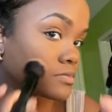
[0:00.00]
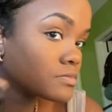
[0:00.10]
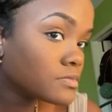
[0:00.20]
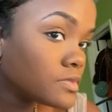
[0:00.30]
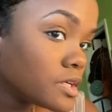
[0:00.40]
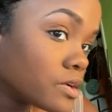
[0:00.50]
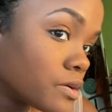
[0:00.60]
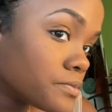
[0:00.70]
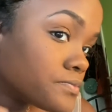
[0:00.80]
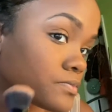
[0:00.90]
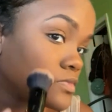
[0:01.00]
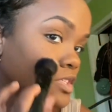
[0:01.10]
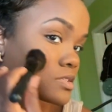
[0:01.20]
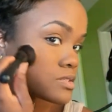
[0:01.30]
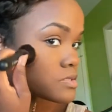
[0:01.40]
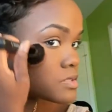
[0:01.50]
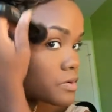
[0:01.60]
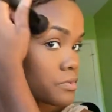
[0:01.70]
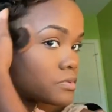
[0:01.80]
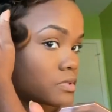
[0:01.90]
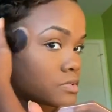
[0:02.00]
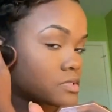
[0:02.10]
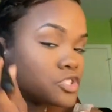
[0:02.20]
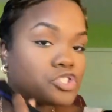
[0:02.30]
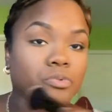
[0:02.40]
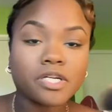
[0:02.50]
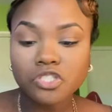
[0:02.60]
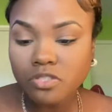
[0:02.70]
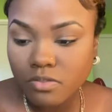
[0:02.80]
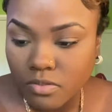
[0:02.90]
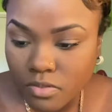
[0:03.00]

you know, just a subtle little situation.